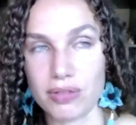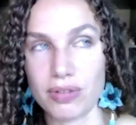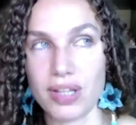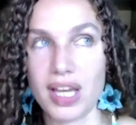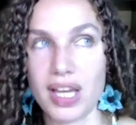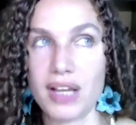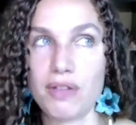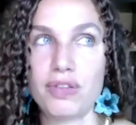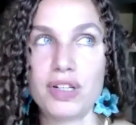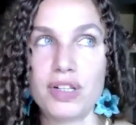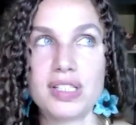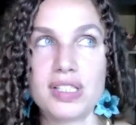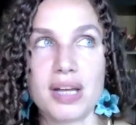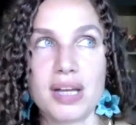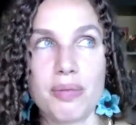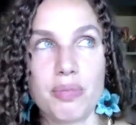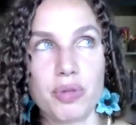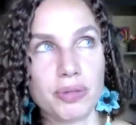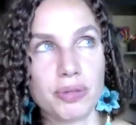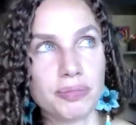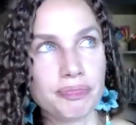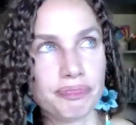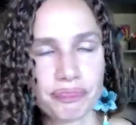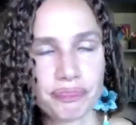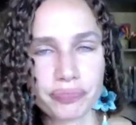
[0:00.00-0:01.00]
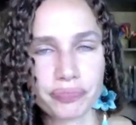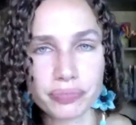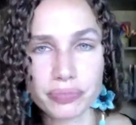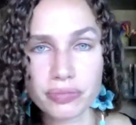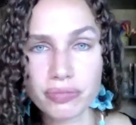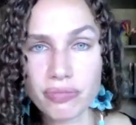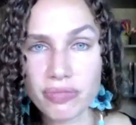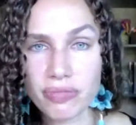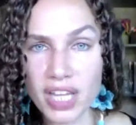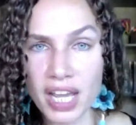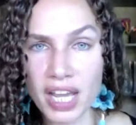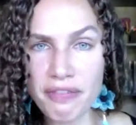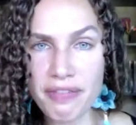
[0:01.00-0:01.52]
Like, for example,
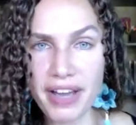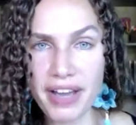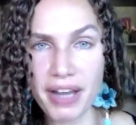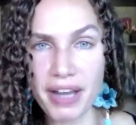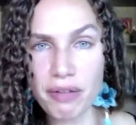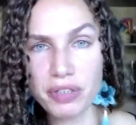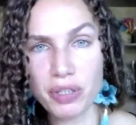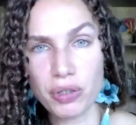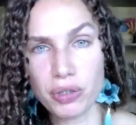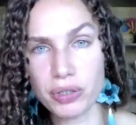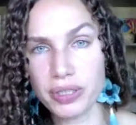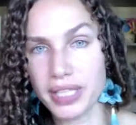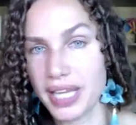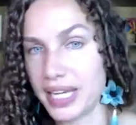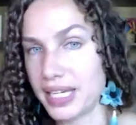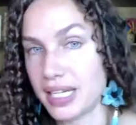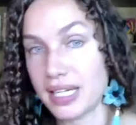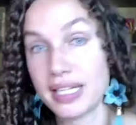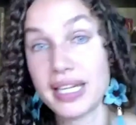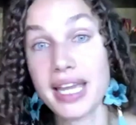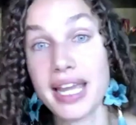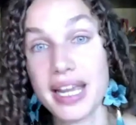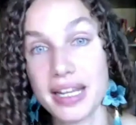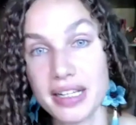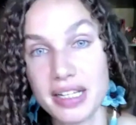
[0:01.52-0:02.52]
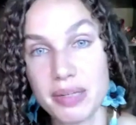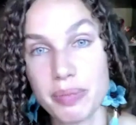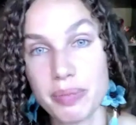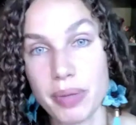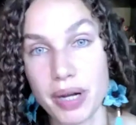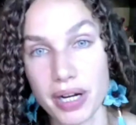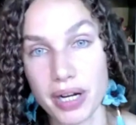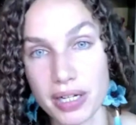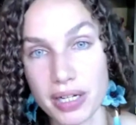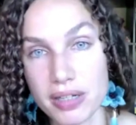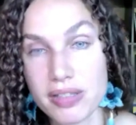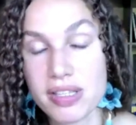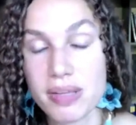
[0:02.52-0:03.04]
if I would hold like a candy
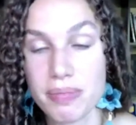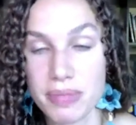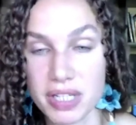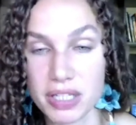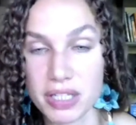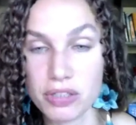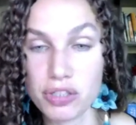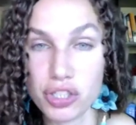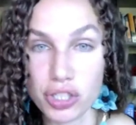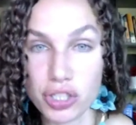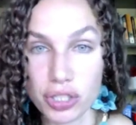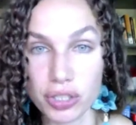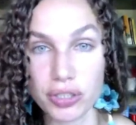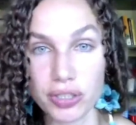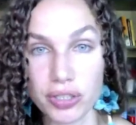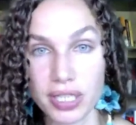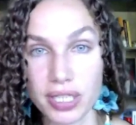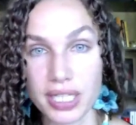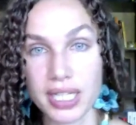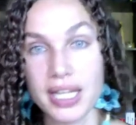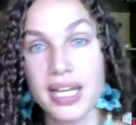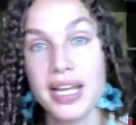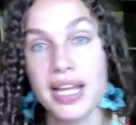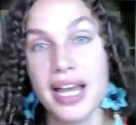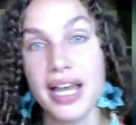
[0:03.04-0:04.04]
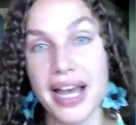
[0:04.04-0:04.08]
bar or something sugary